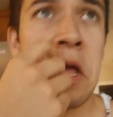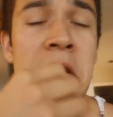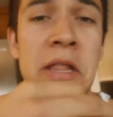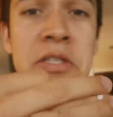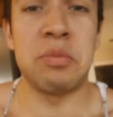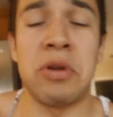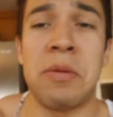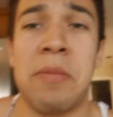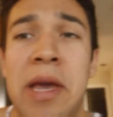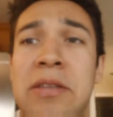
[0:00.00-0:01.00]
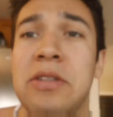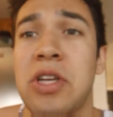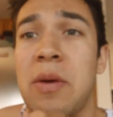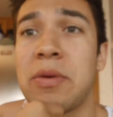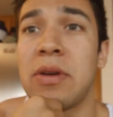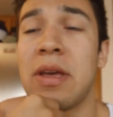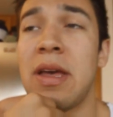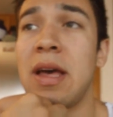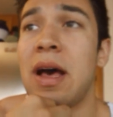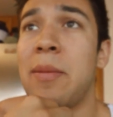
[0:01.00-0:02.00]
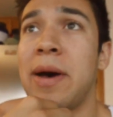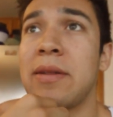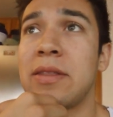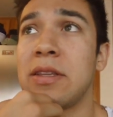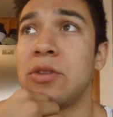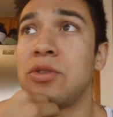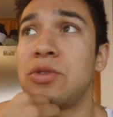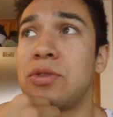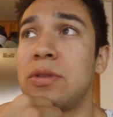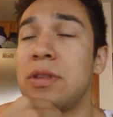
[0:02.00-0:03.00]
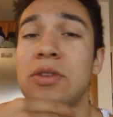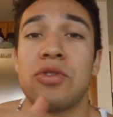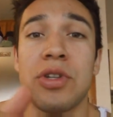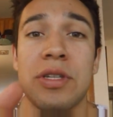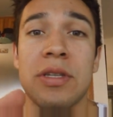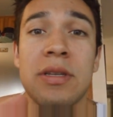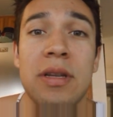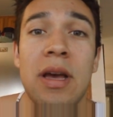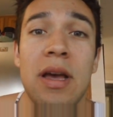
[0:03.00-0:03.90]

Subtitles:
Now this is bringing me back to the topic about the nutrition